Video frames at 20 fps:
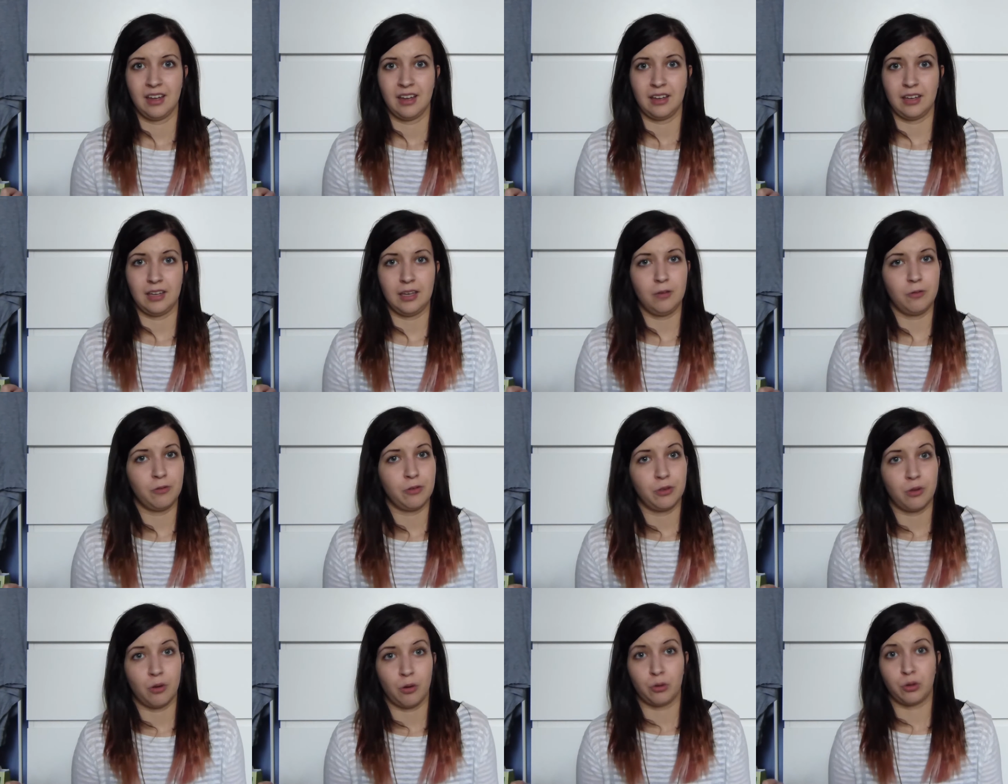
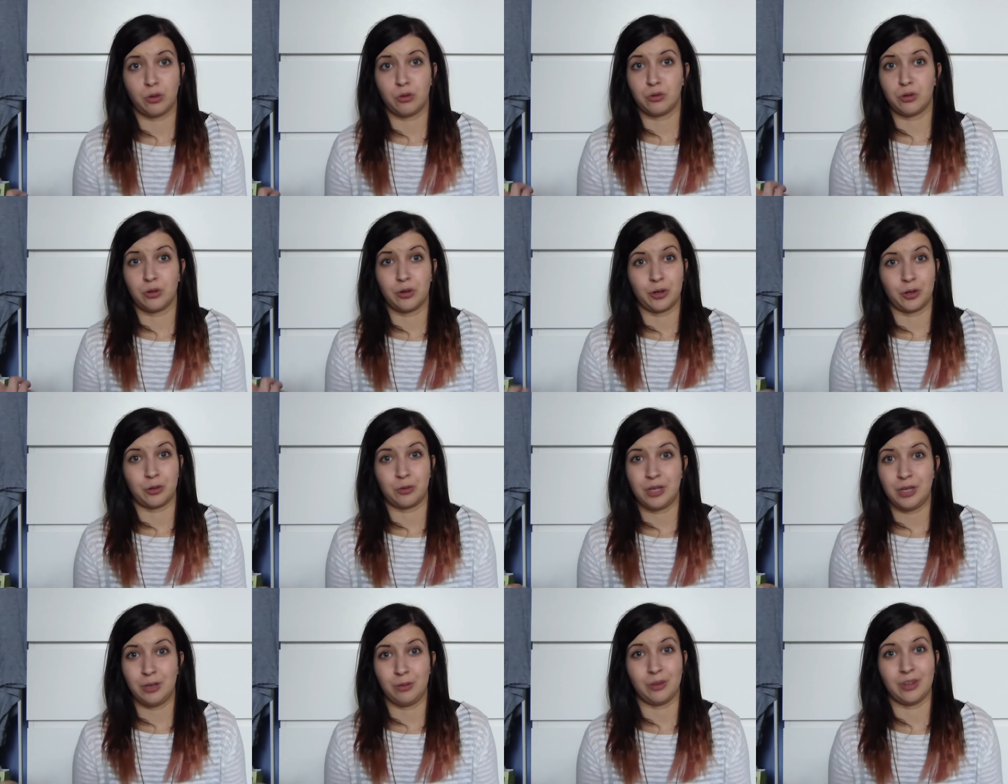even though you don't
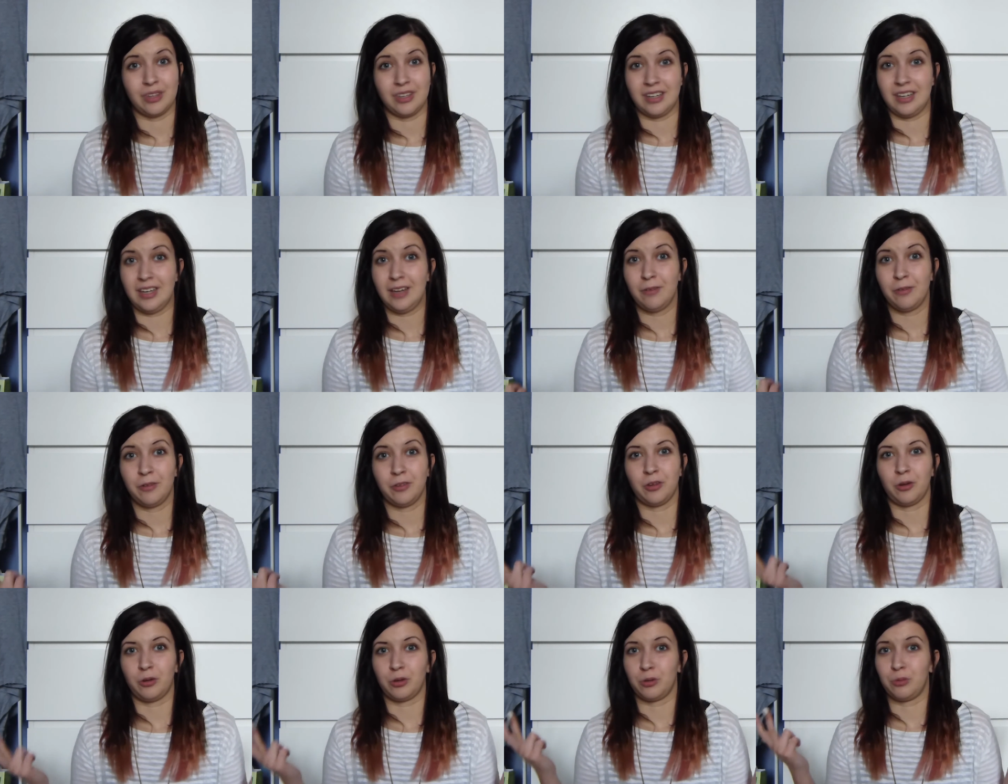agree with it, even
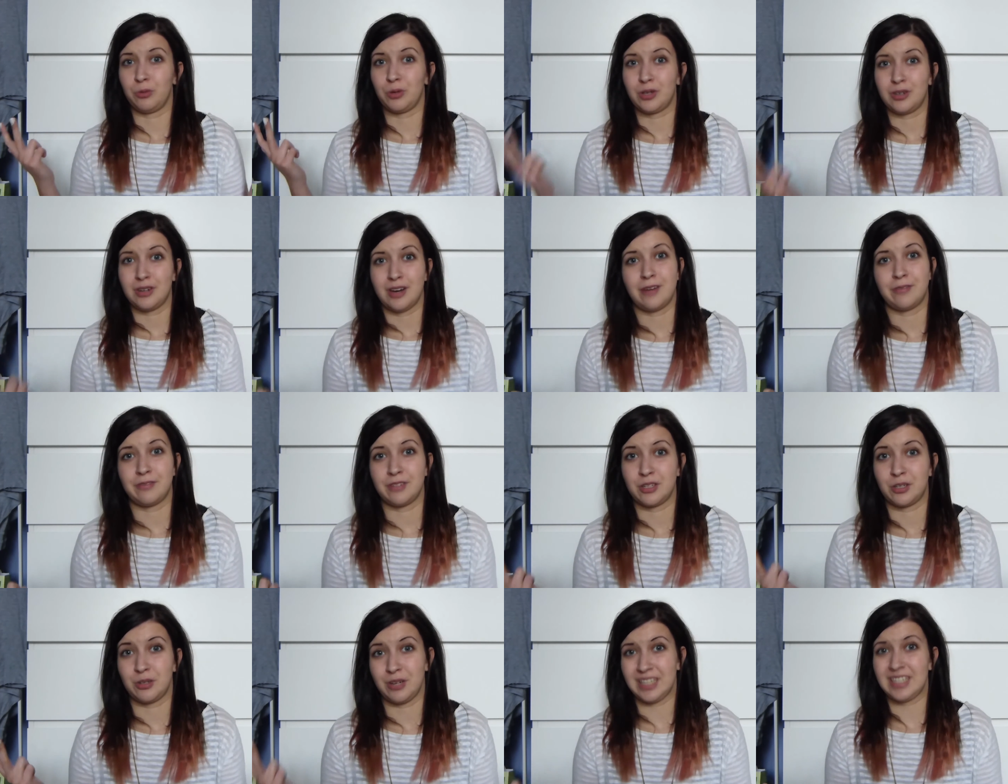though you would never
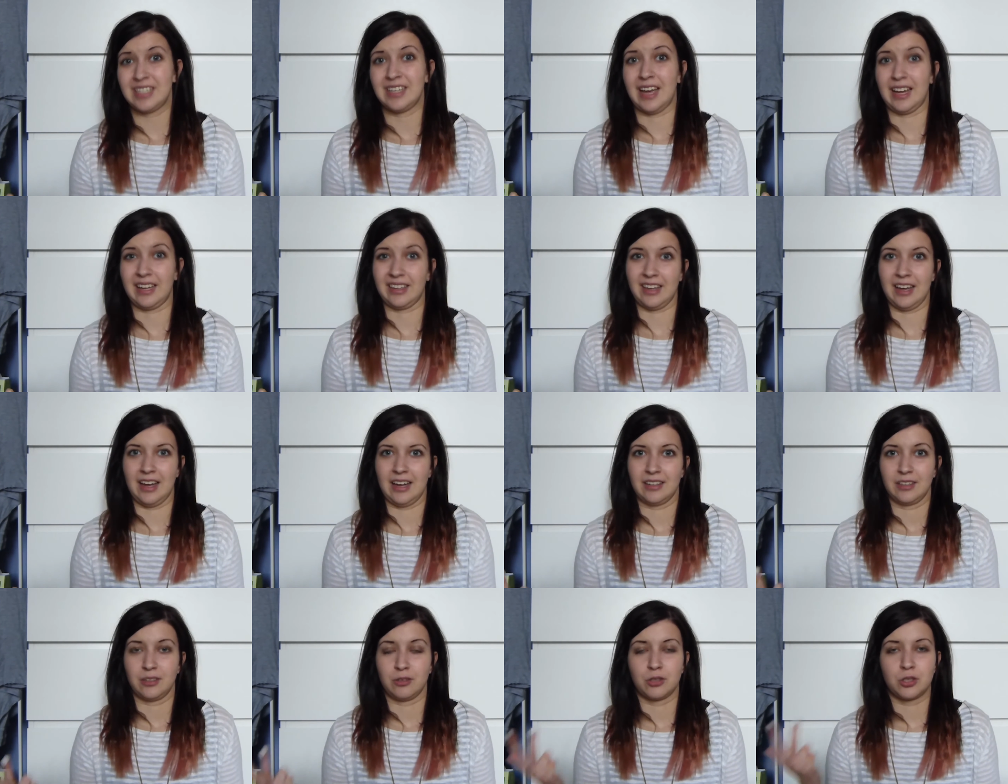dress like
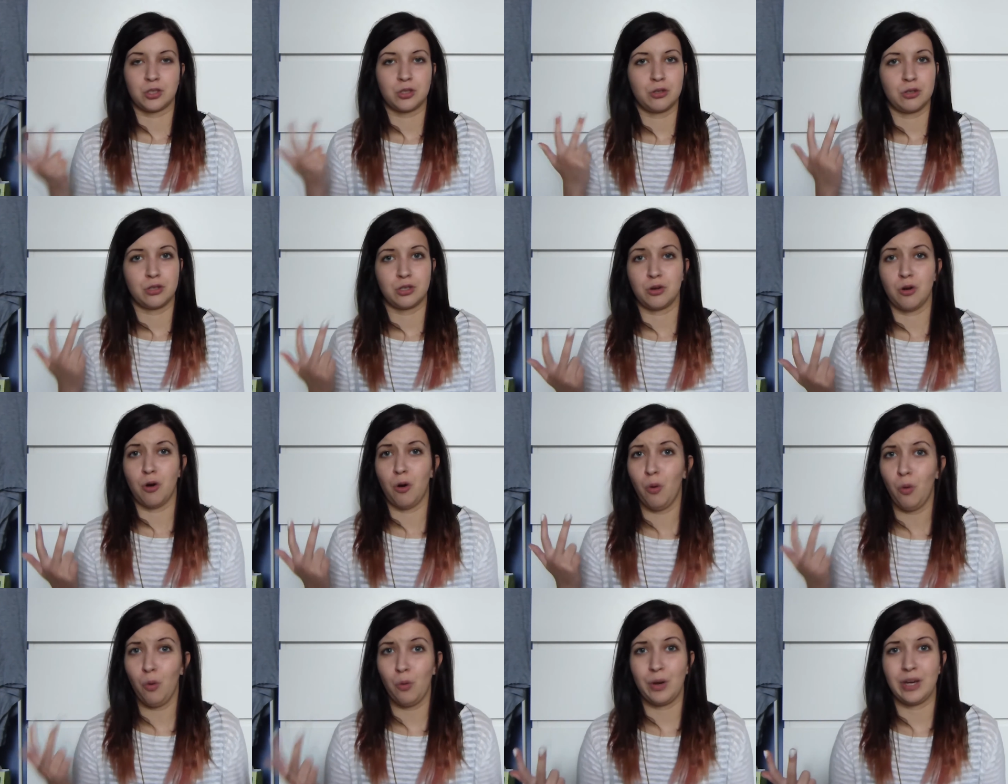that. You should
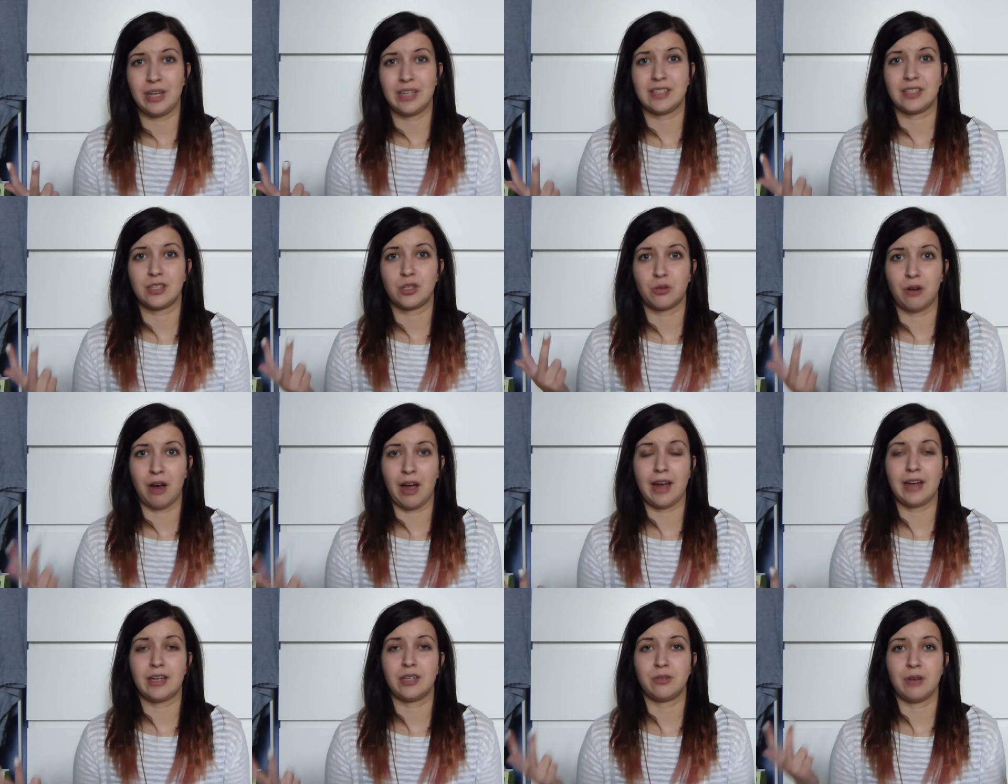always
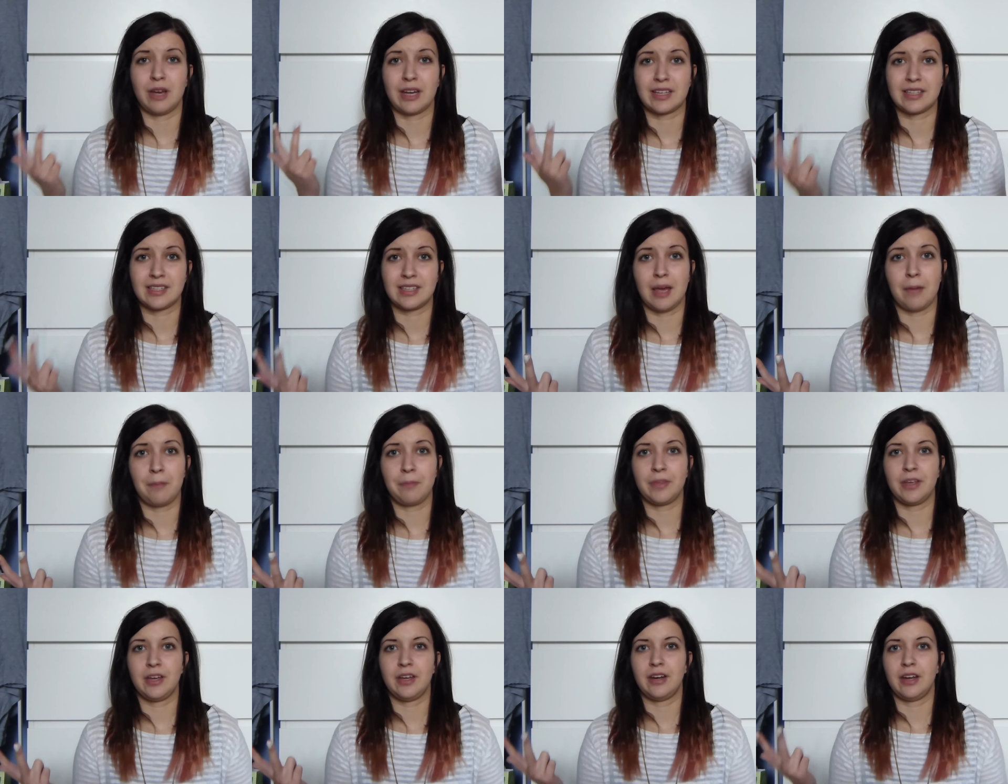try to
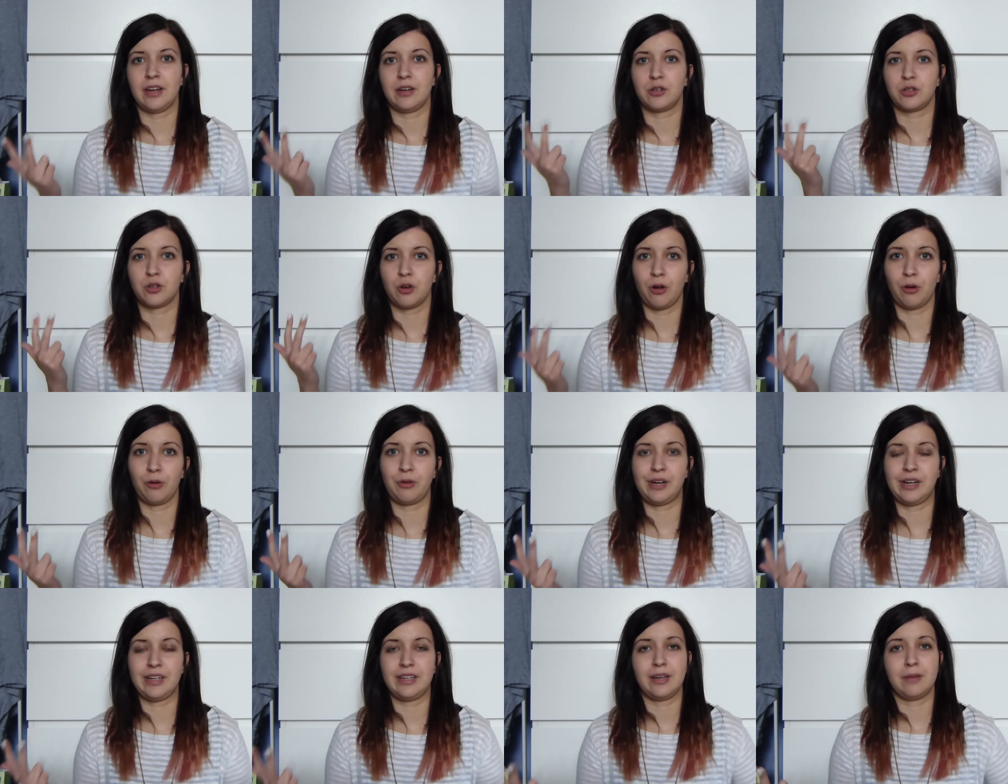accept it and
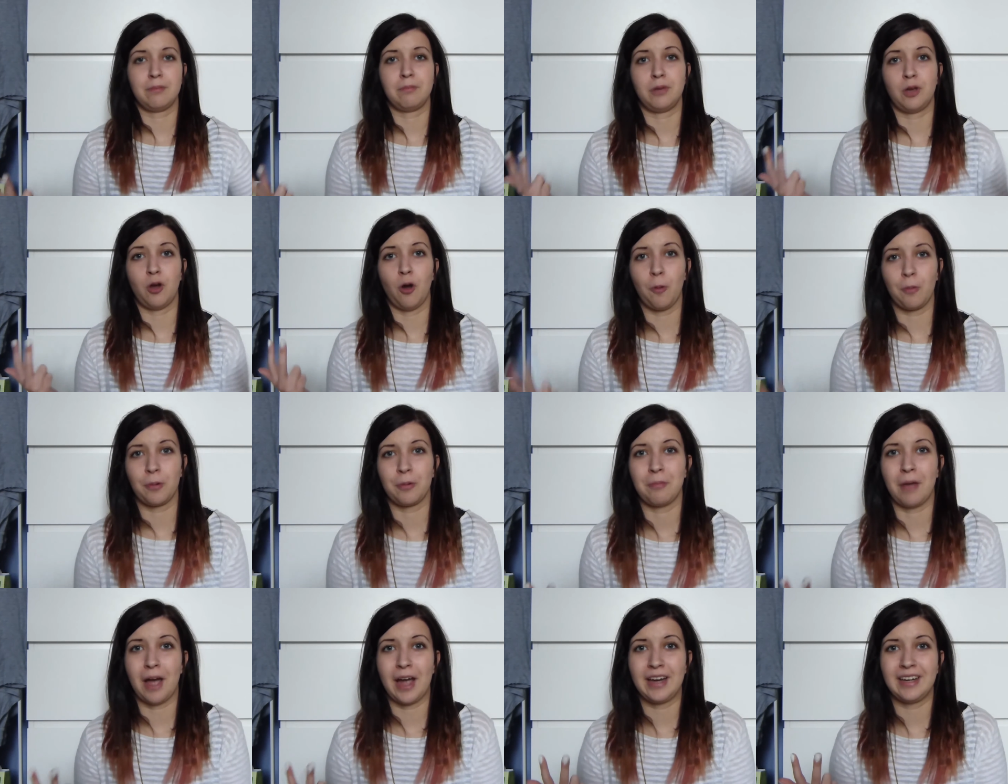tolerate it, be
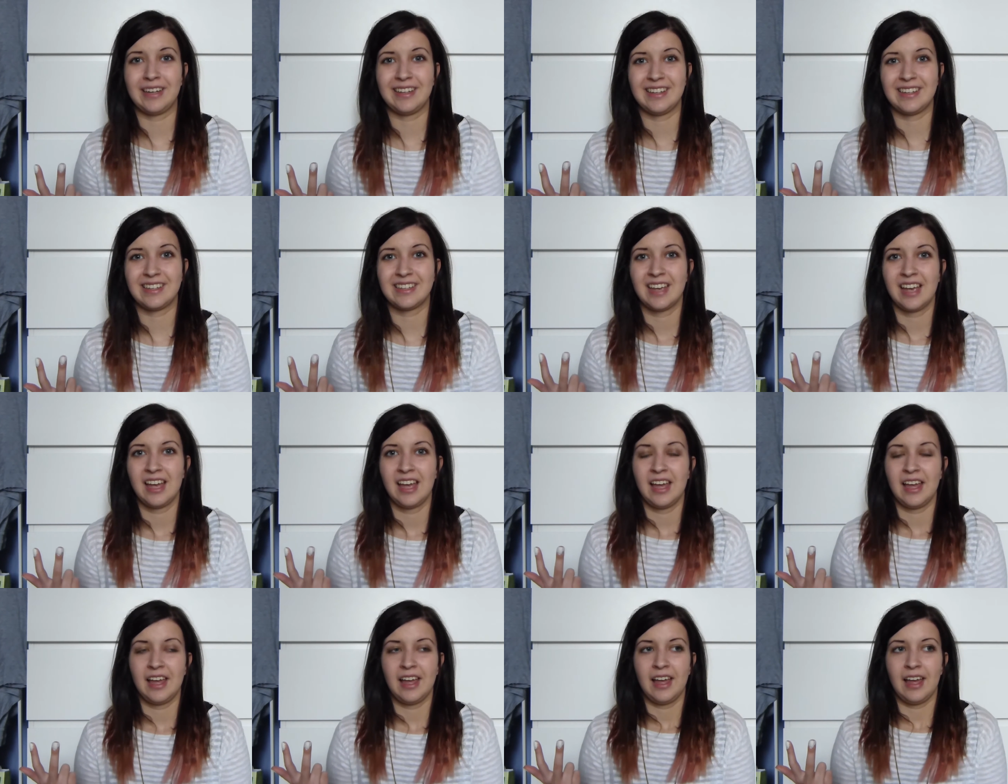open-minded.
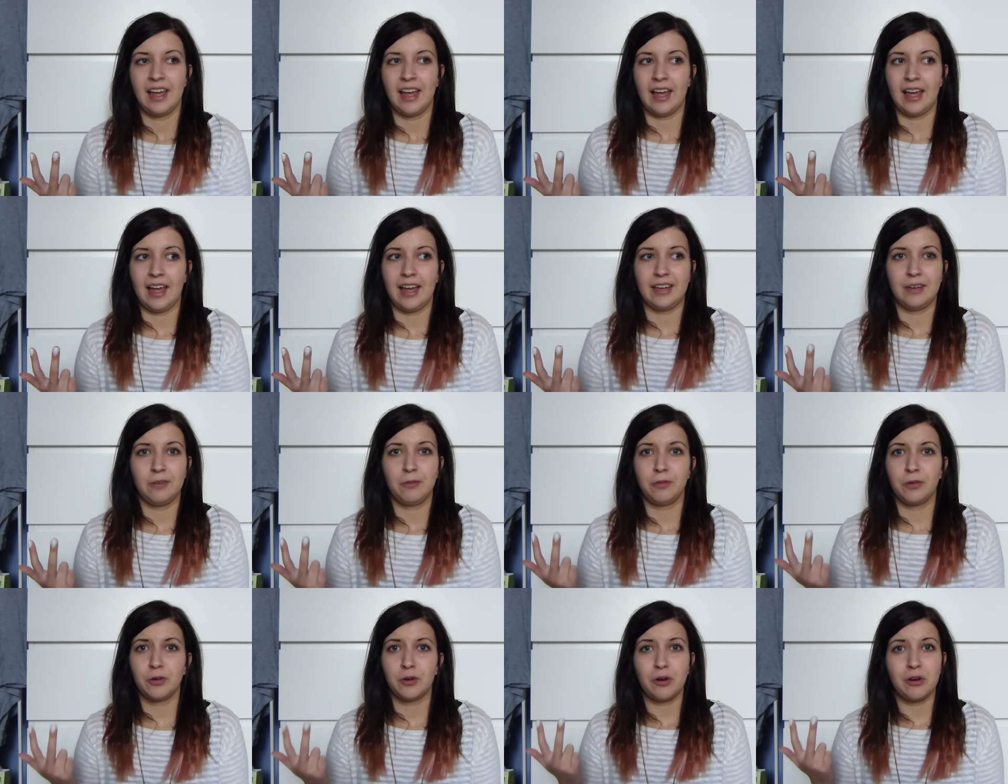And
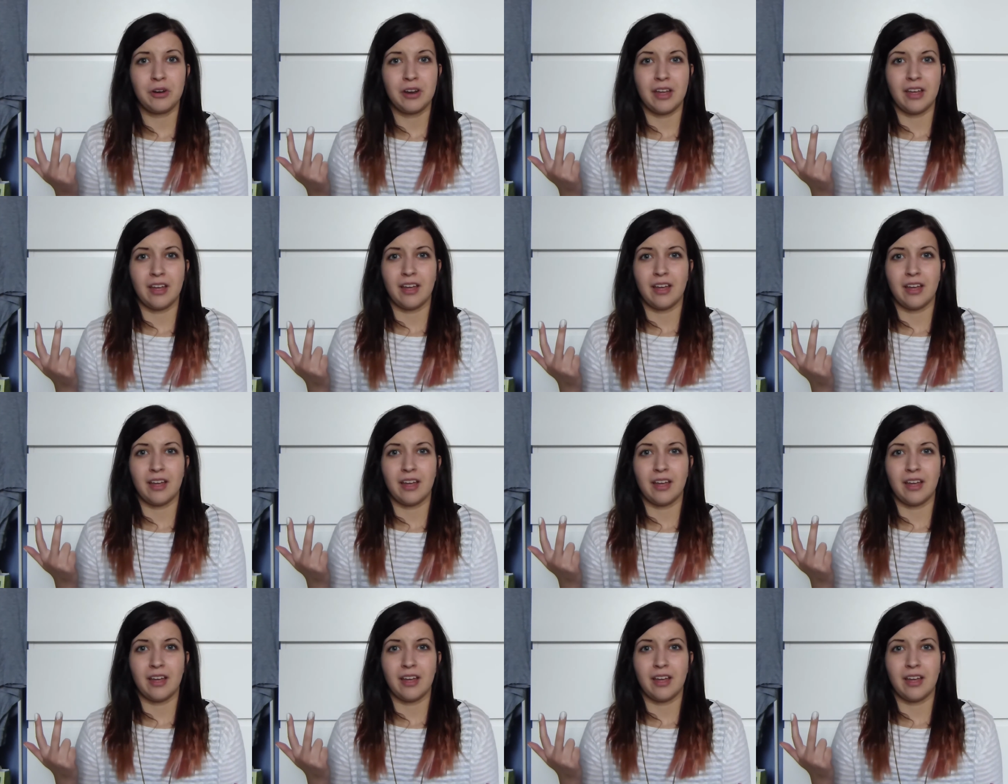if you don't